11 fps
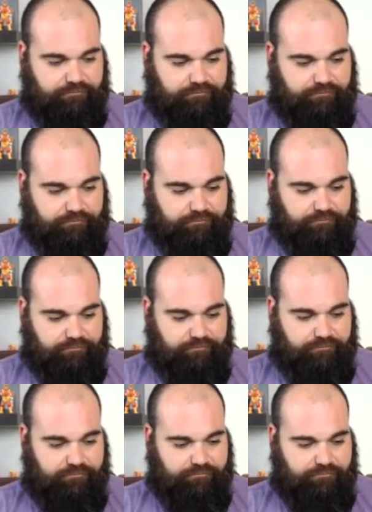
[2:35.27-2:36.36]

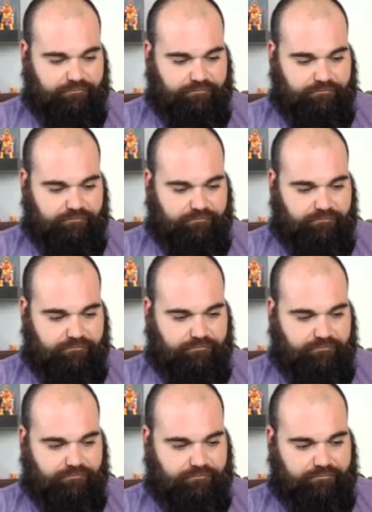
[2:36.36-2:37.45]

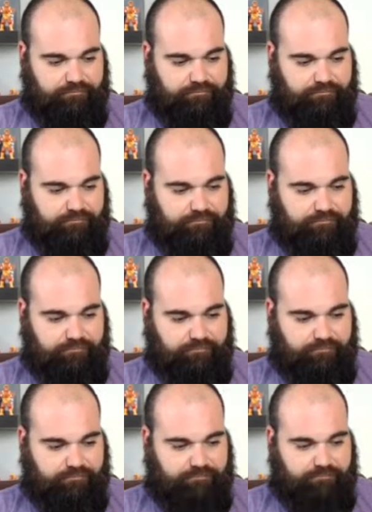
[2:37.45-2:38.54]

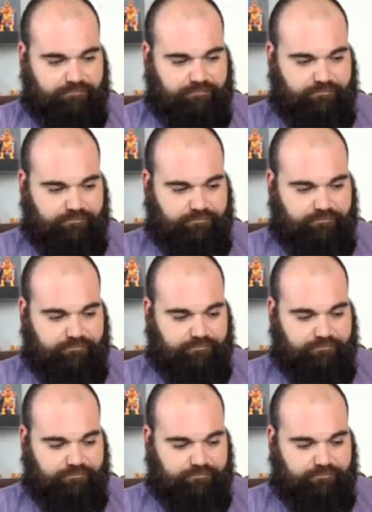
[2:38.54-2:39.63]

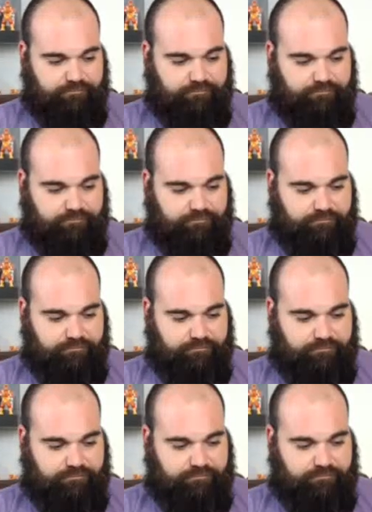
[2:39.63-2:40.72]

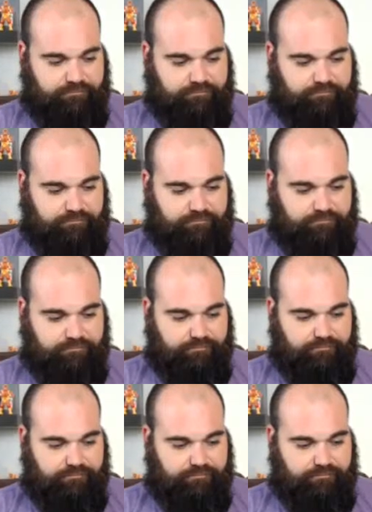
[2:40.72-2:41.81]

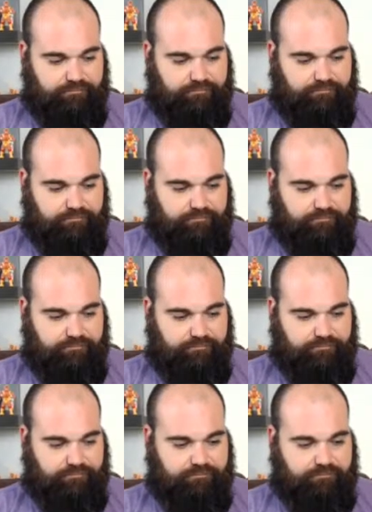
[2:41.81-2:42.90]

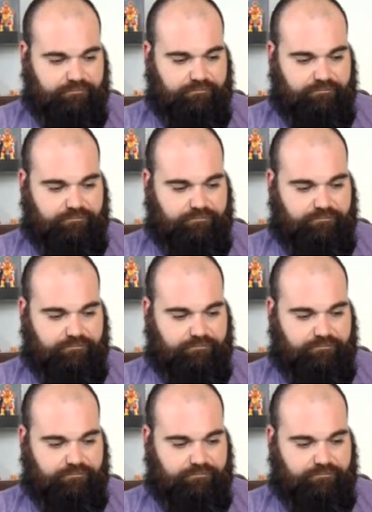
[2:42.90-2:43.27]
No words are spoken by the person on screen.